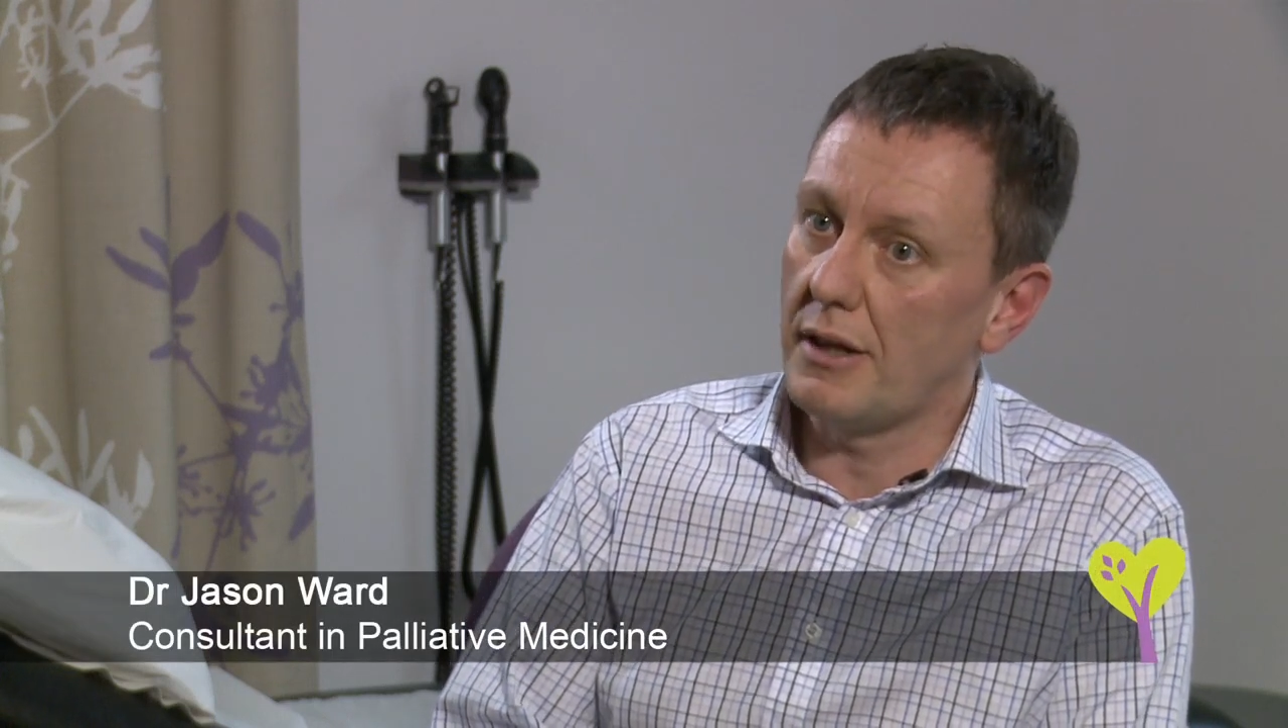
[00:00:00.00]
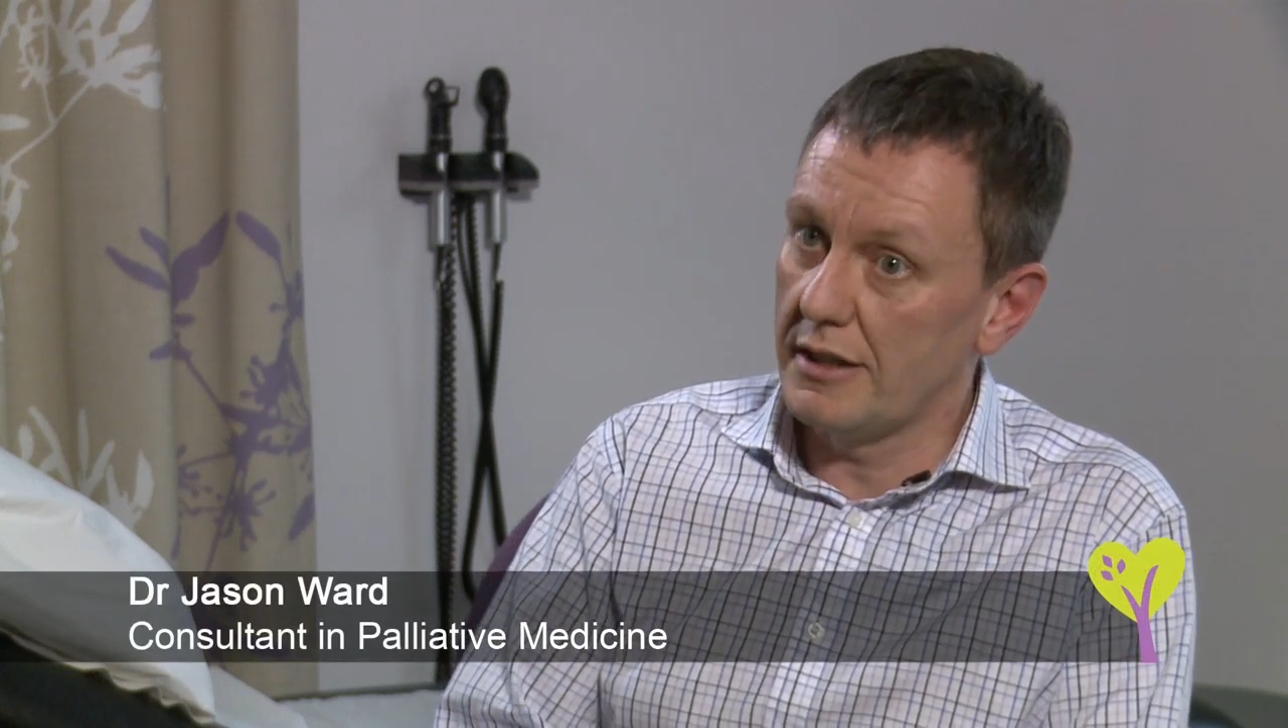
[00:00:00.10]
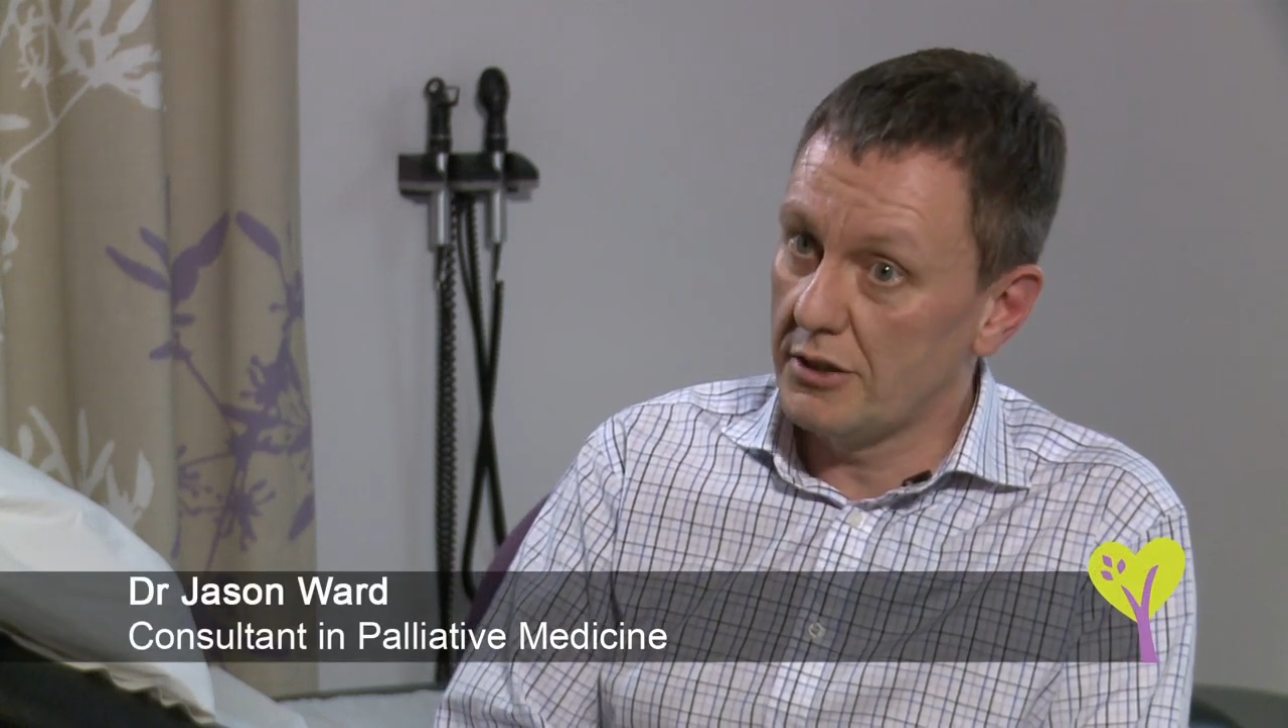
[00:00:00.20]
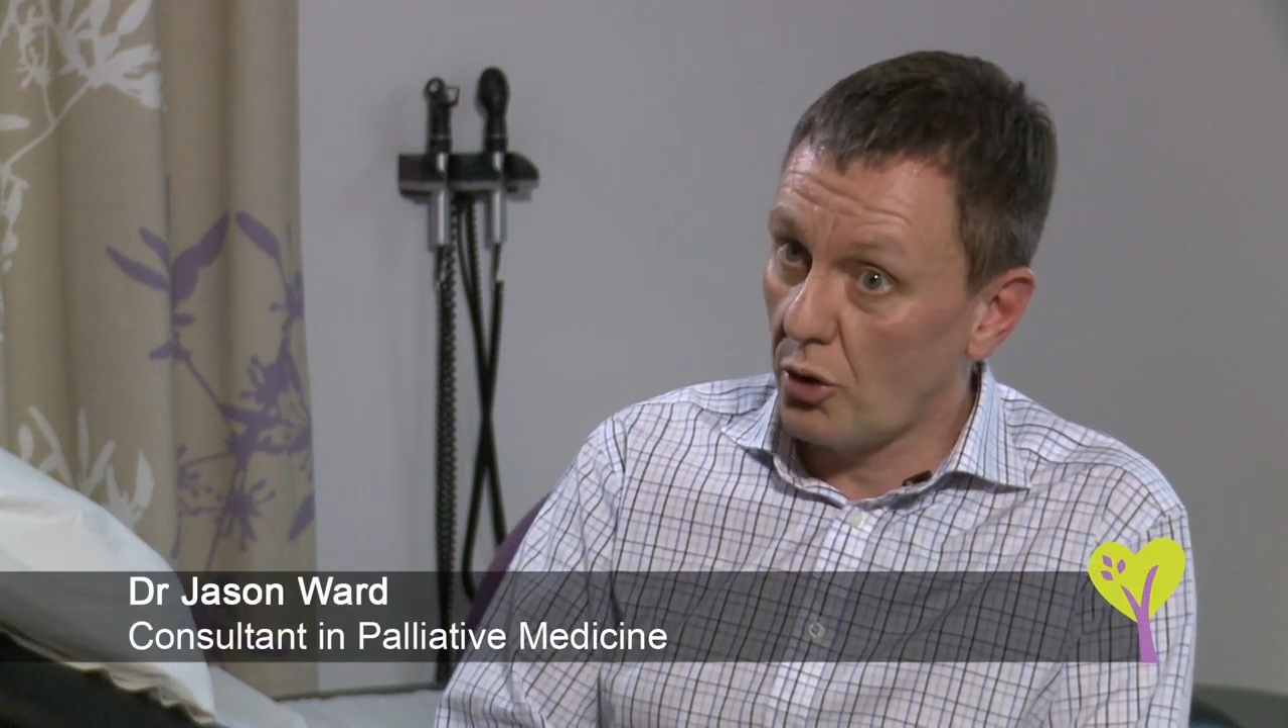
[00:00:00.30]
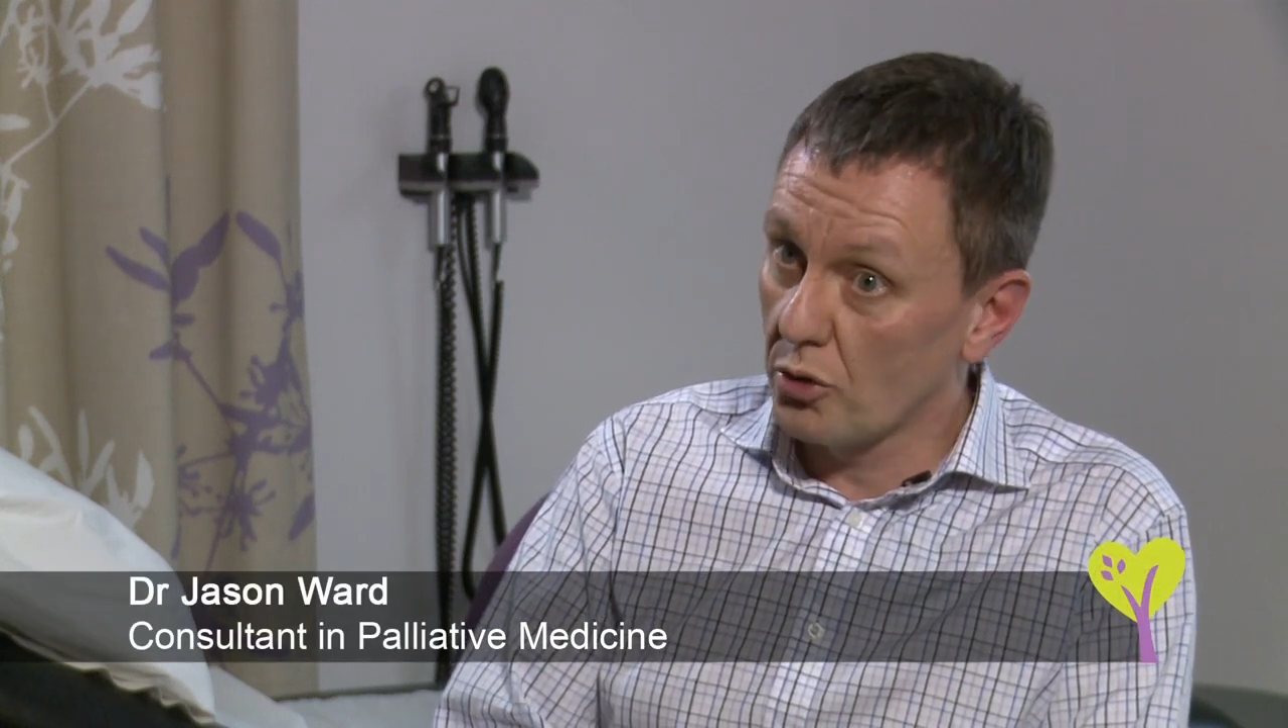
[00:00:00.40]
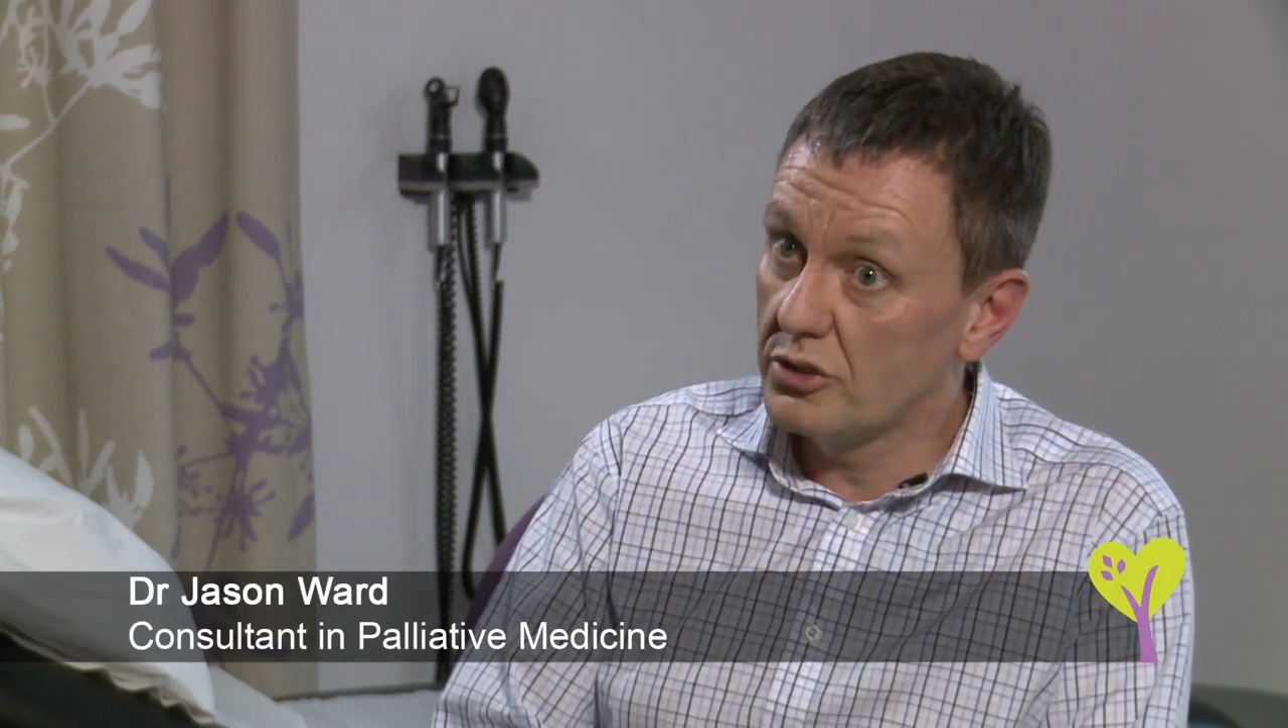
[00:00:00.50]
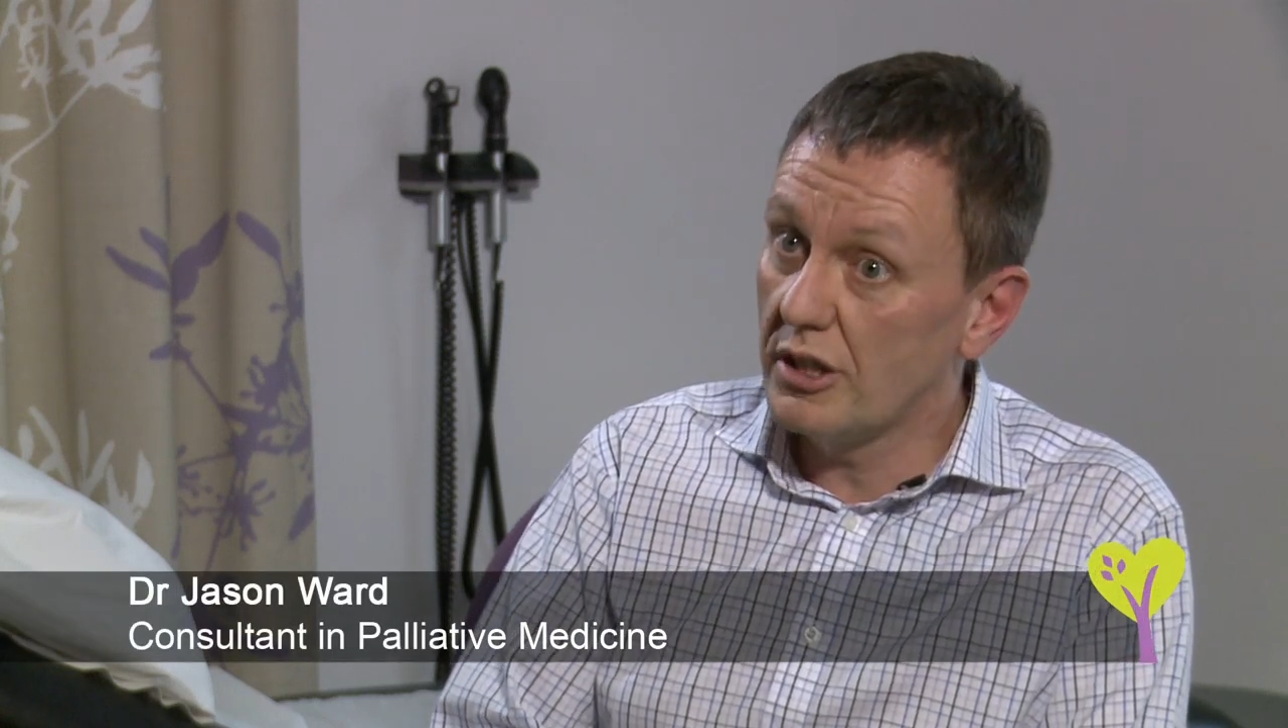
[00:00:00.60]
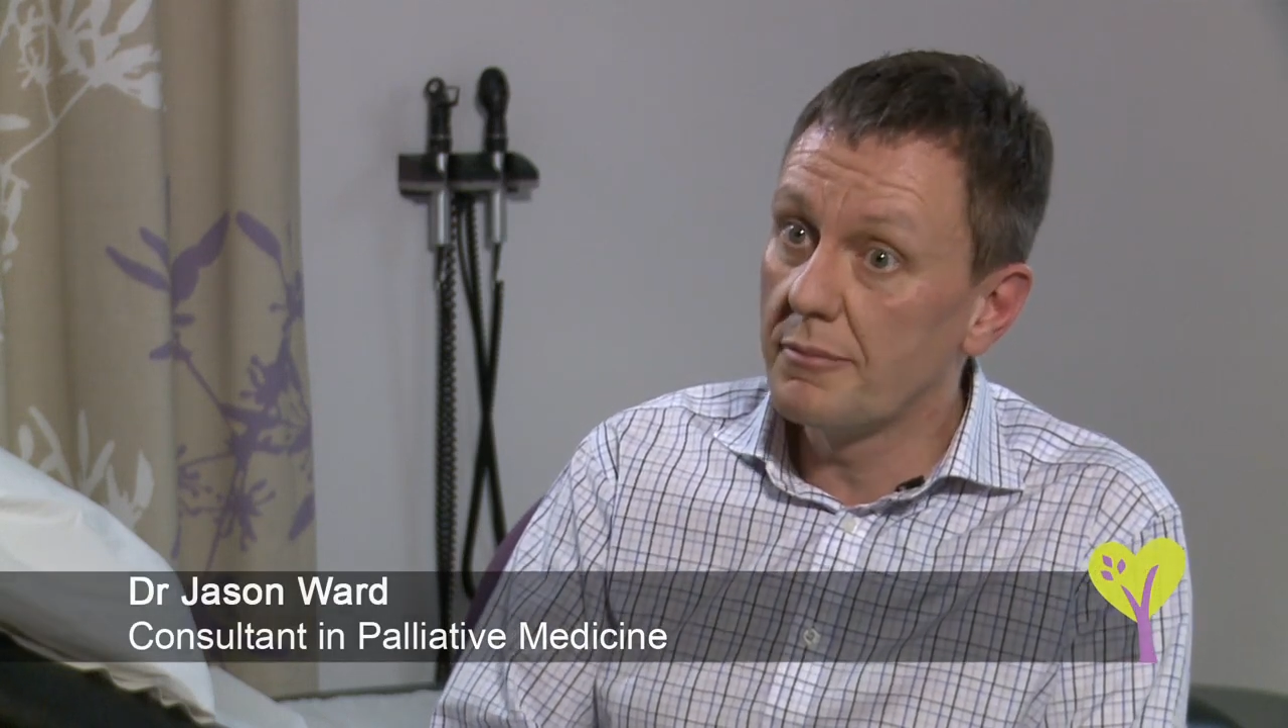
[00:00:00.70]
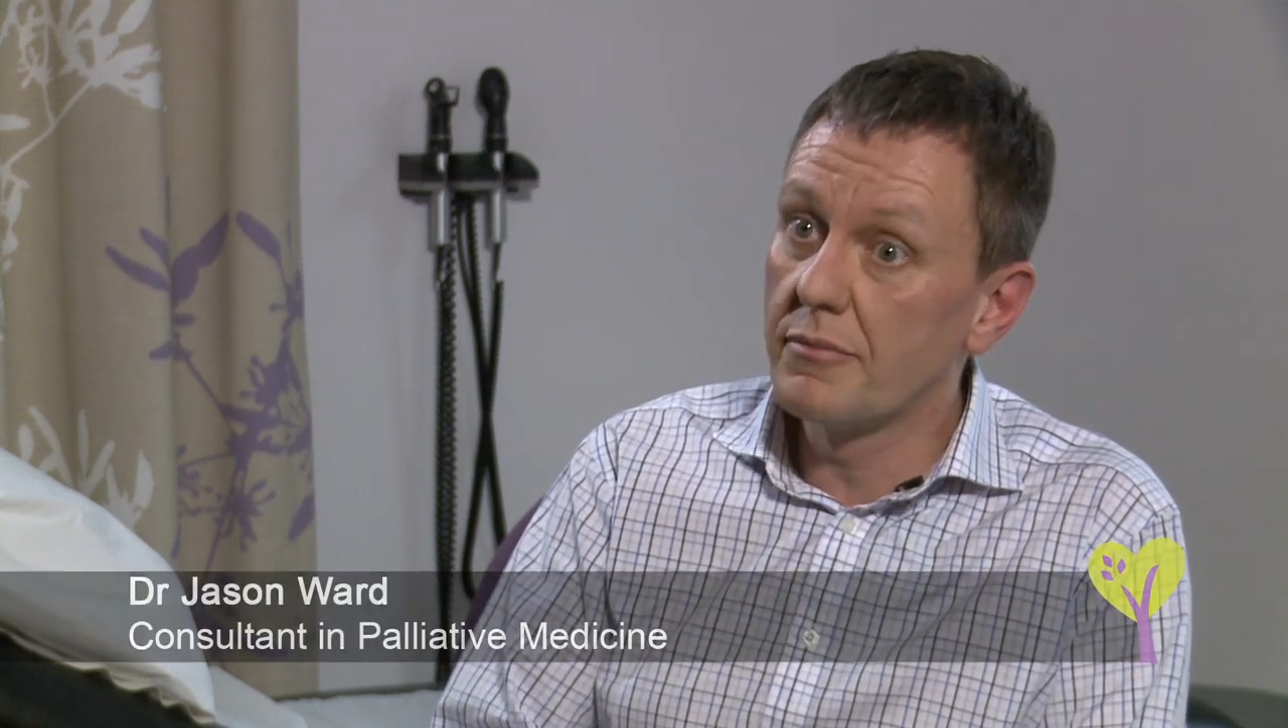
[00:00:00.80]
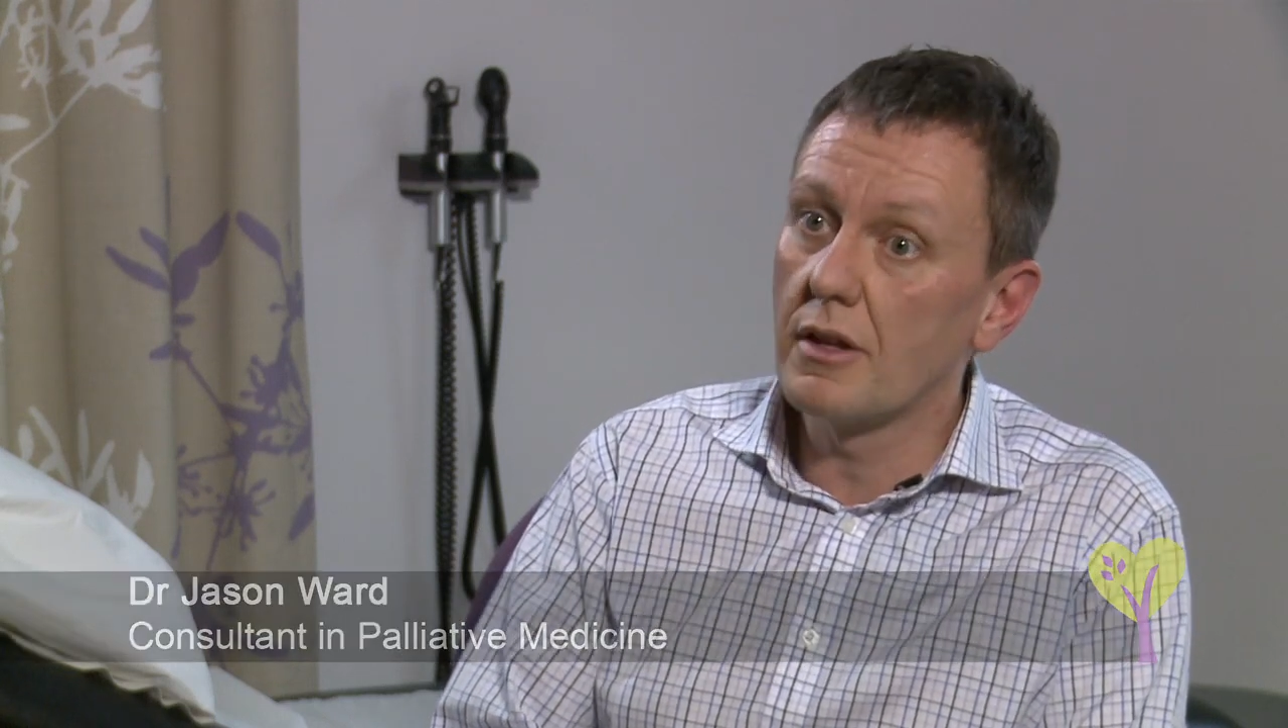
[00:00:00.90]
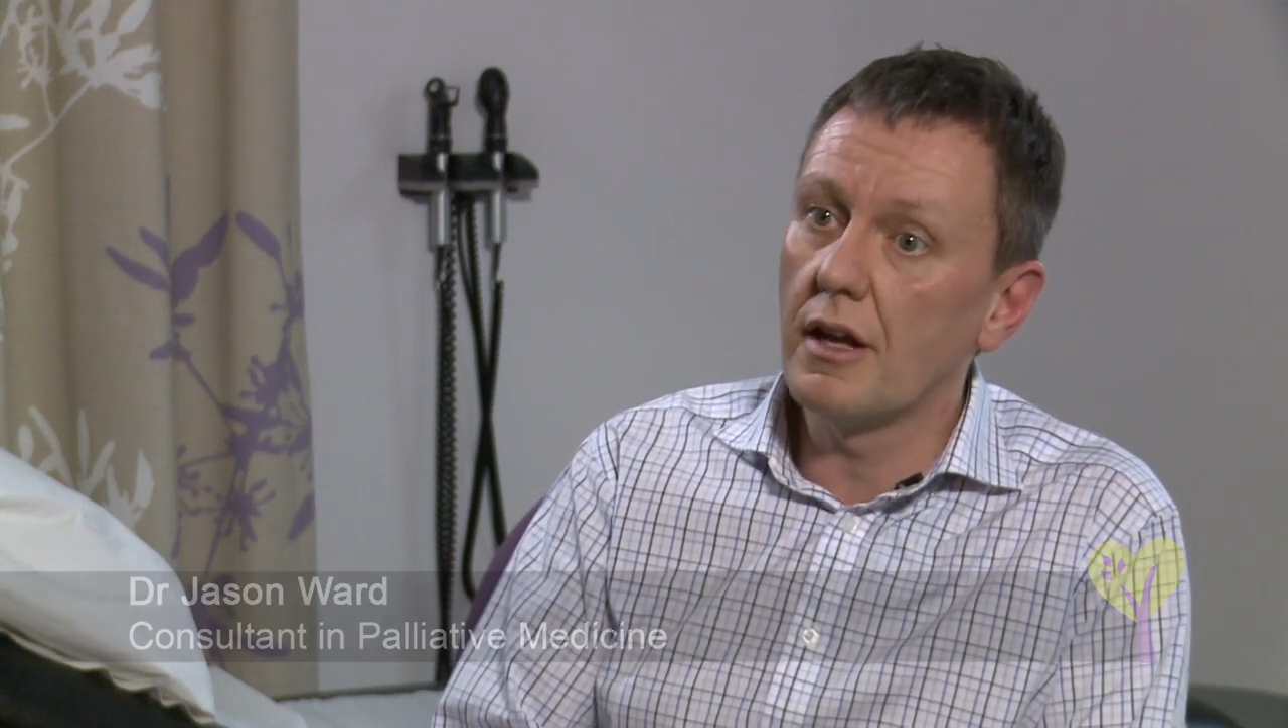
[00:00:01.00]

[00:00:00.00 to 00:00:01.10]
by a doctor,